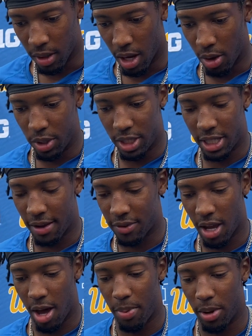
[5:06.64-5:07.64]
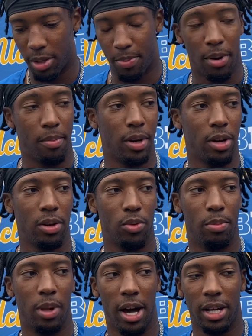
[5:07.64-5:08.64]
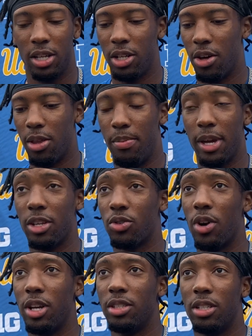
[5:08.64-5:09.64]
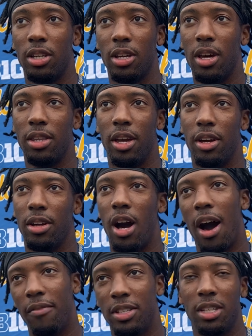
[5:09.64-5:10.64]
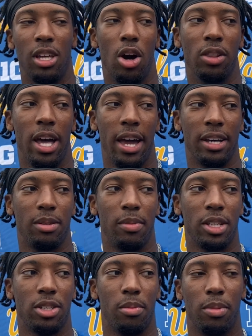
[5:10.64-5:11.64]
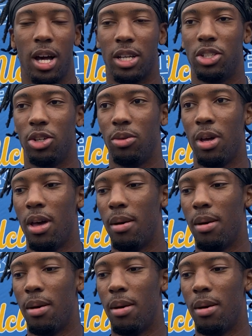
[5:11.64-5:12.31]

Uh, we just have to help on the perimeter. We're blocking, you know, the biggest runs. That obviously, the O line has to make their block too.